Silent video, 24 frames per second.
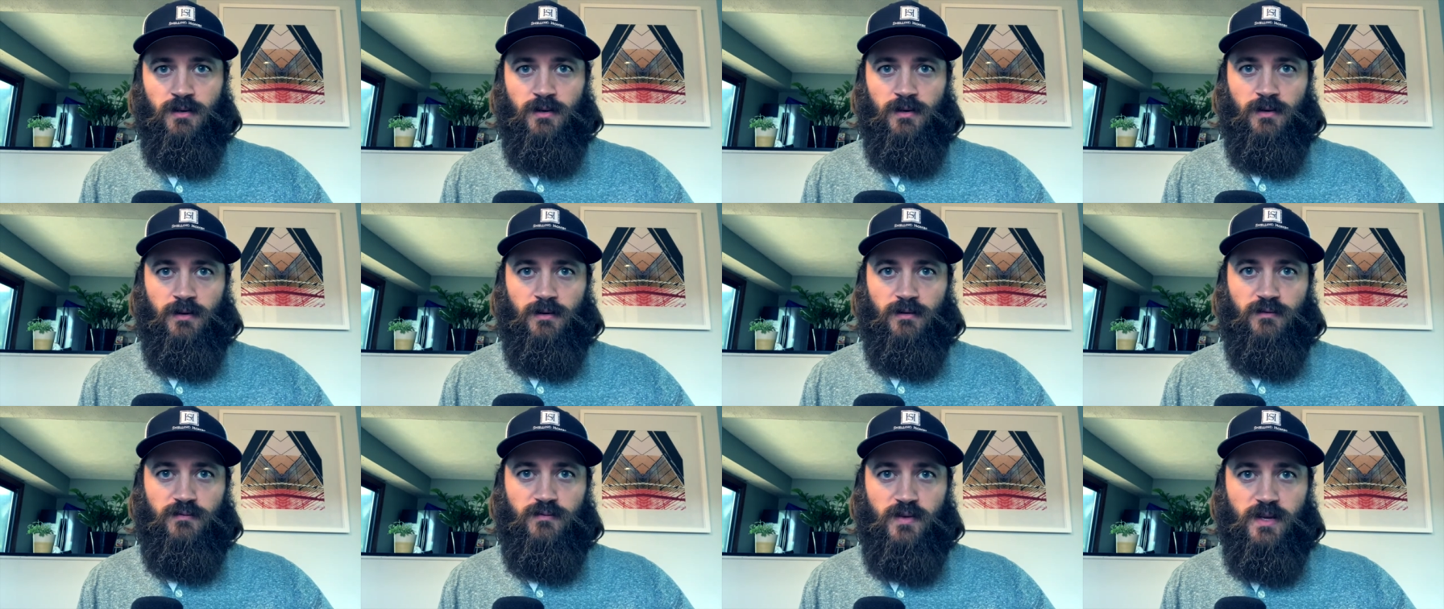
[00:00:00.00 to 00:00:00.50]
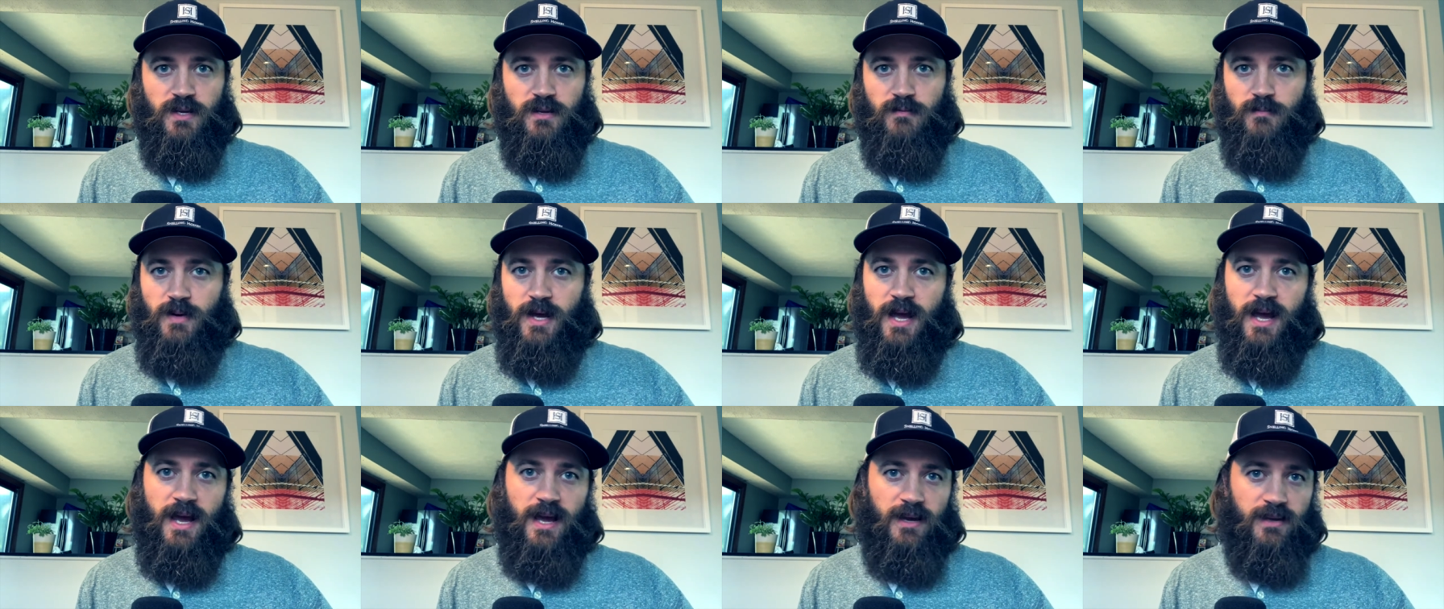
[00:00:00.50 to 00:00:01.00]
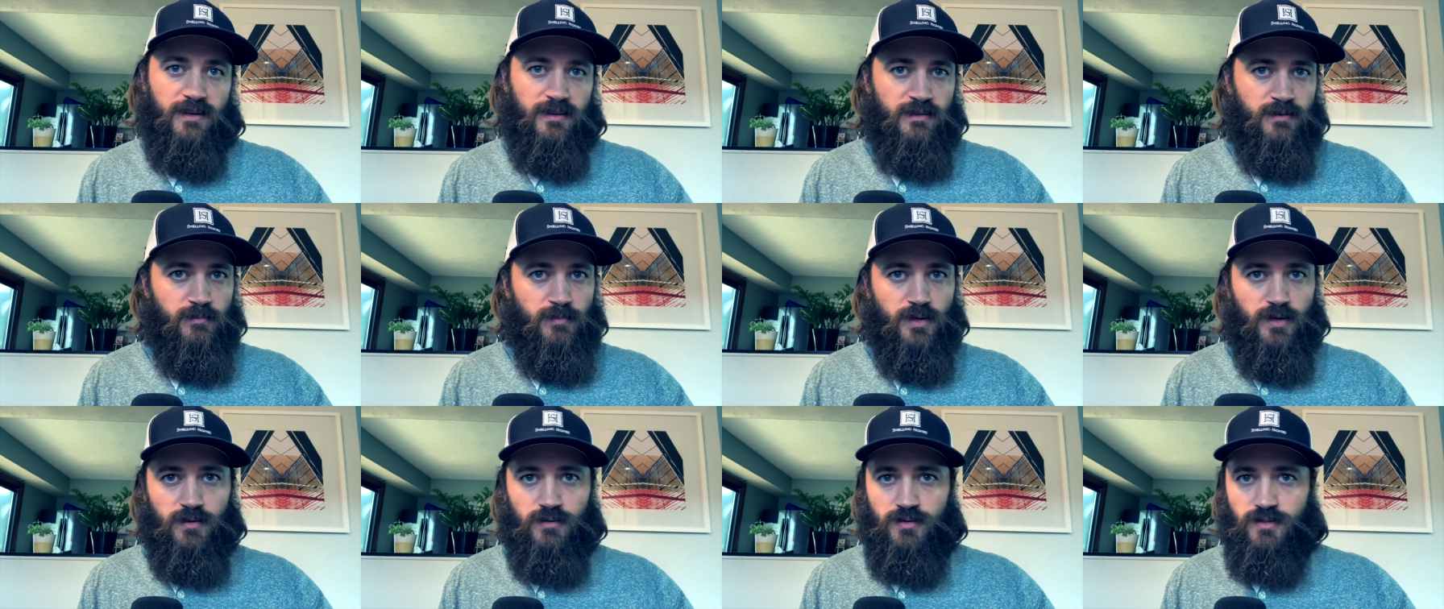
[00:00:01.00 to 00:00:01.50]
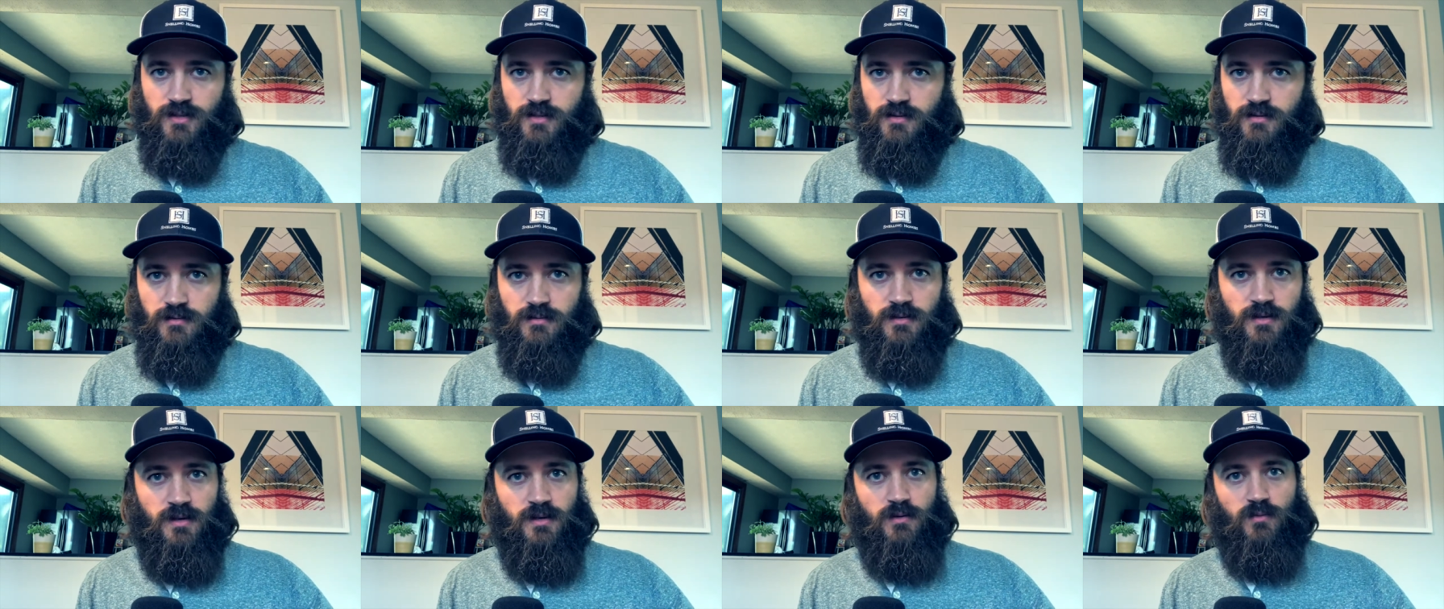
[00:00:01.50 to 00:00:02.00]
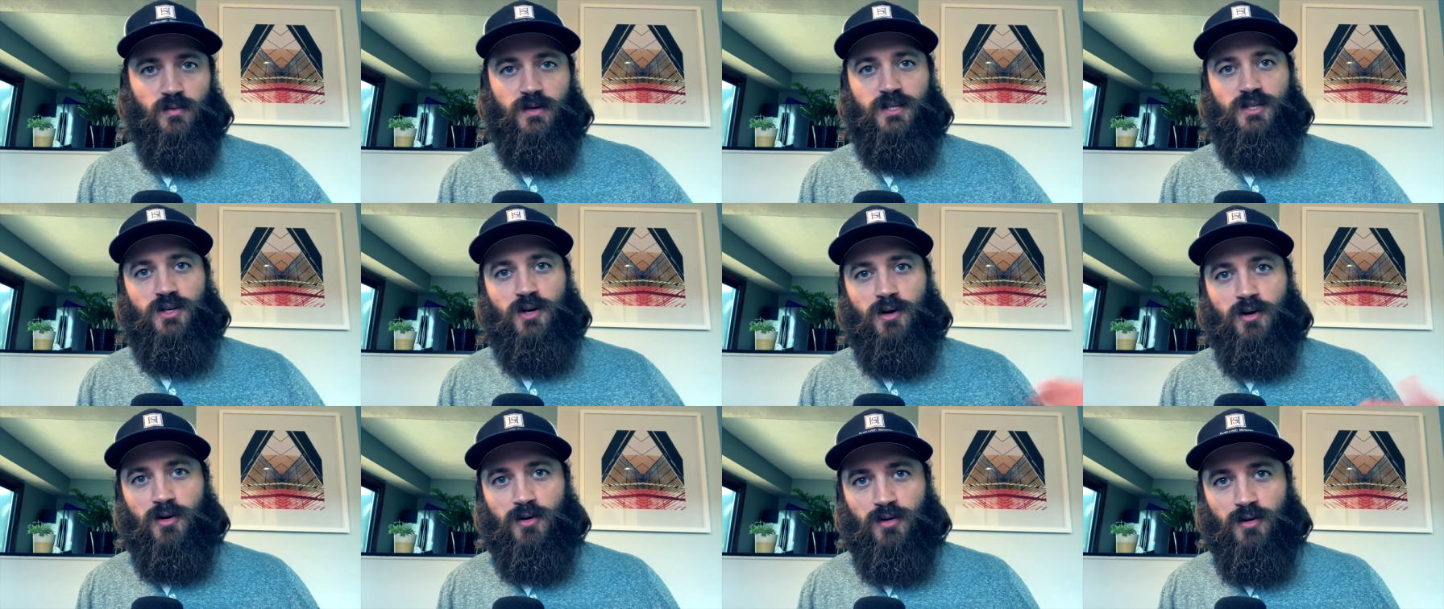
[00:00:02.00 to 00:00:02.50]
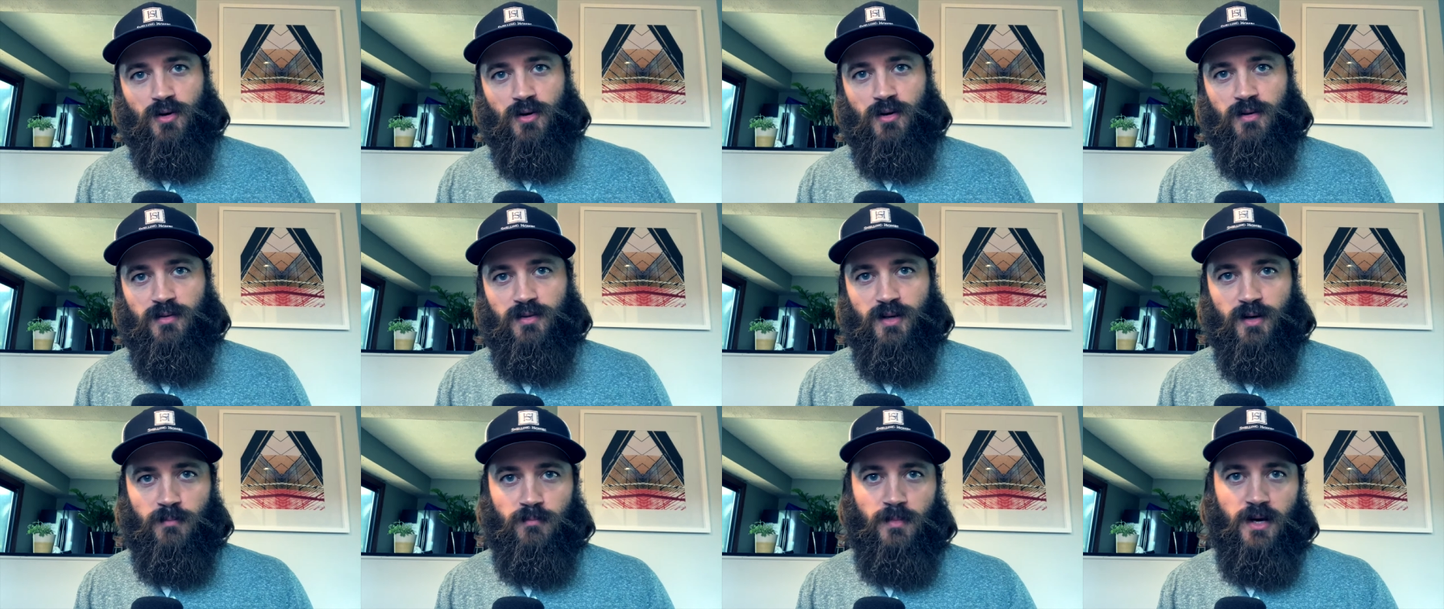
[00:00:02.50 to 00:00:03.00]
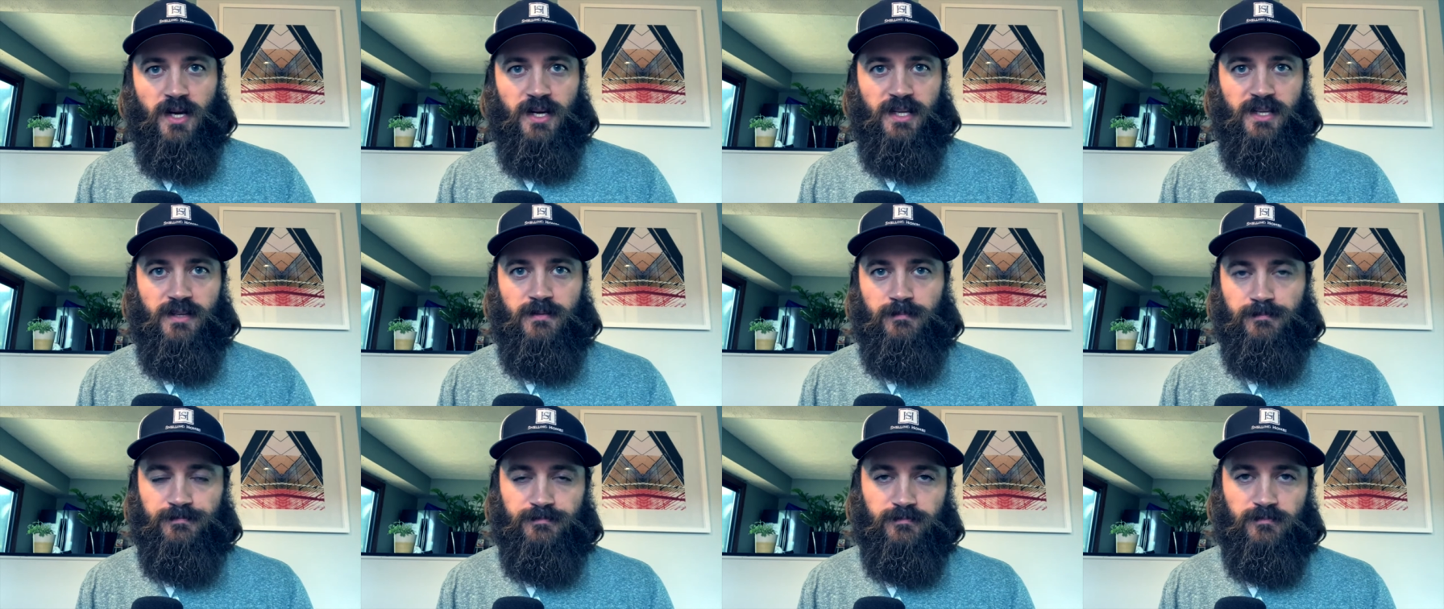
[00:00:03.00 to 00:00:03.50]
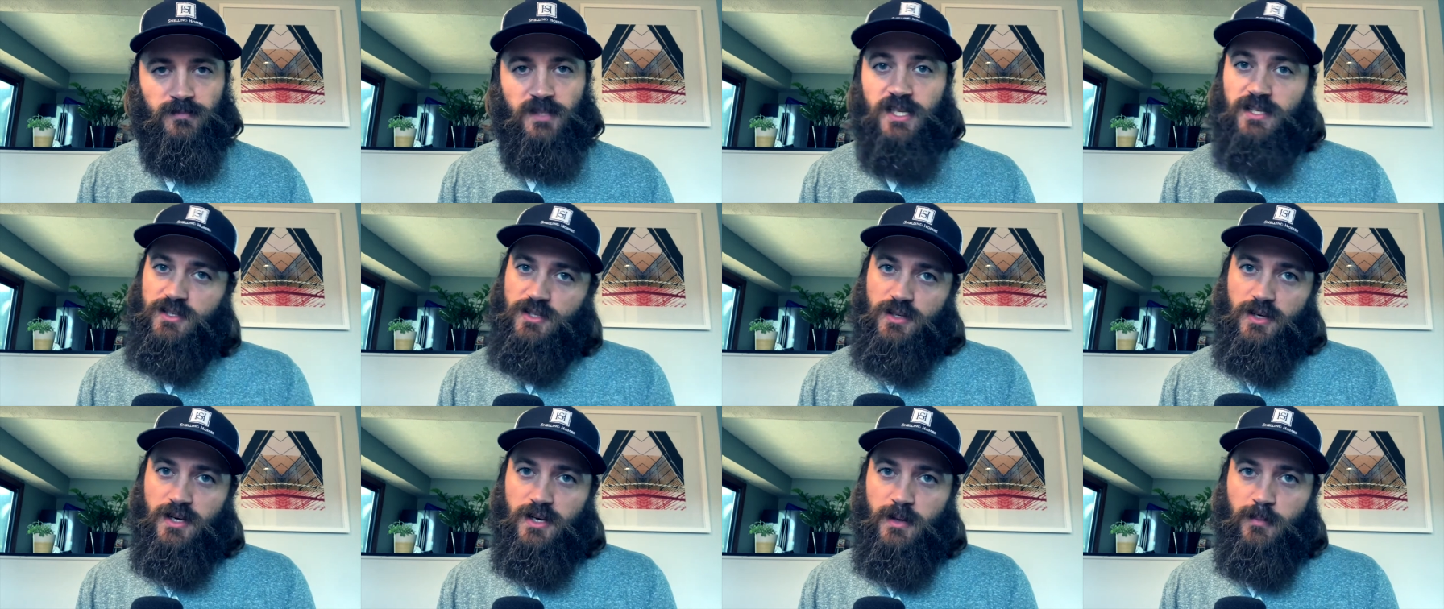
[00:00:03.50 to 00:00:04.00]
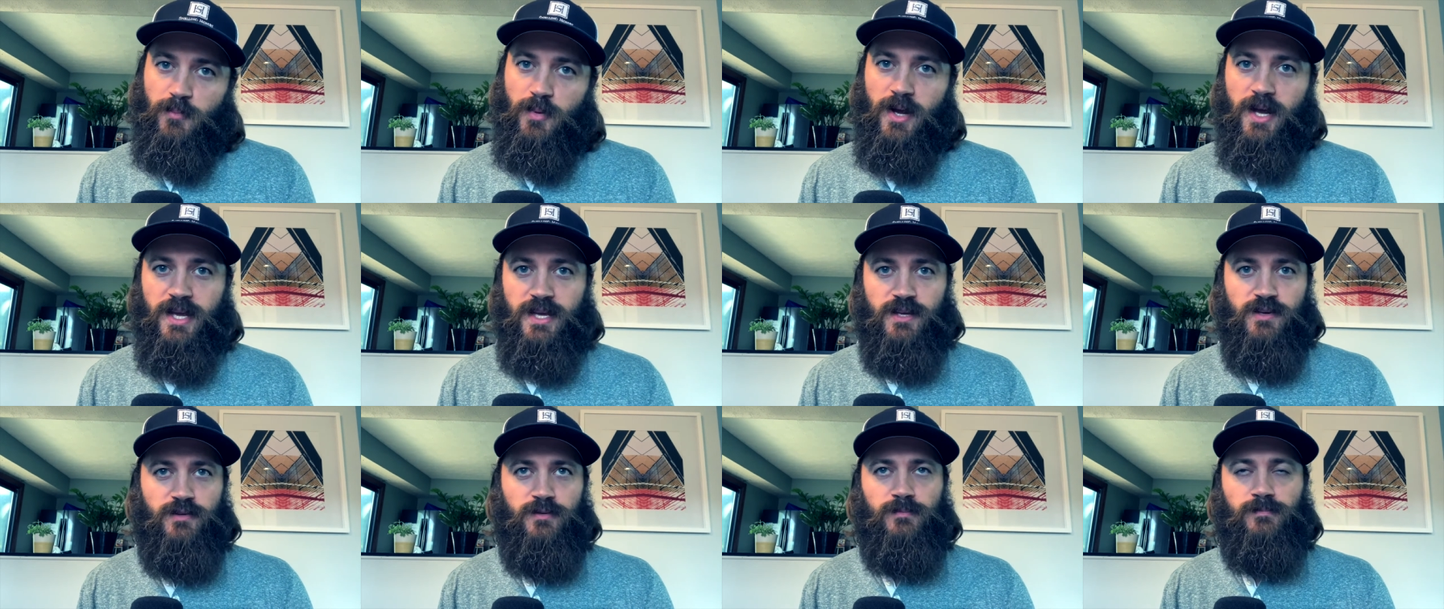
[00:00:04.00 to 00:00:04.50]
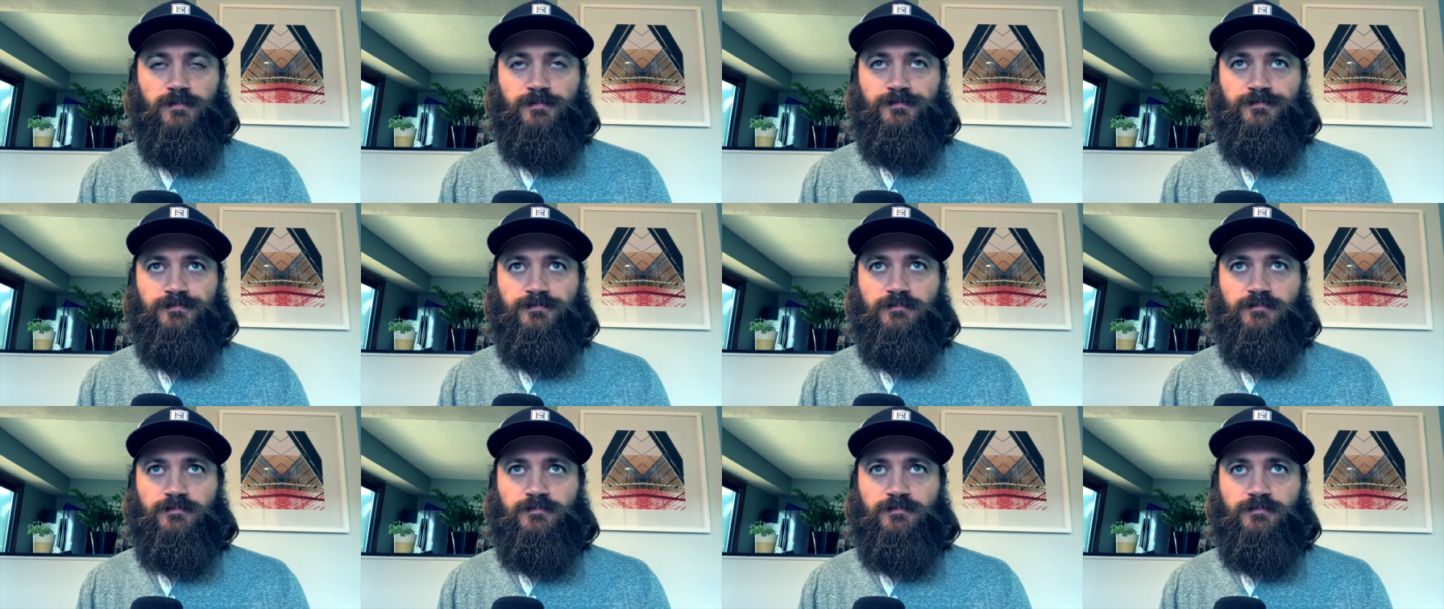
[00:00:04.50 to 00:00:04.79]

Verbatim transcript: feedback and the most, you know, return on their money because they're going to pay you.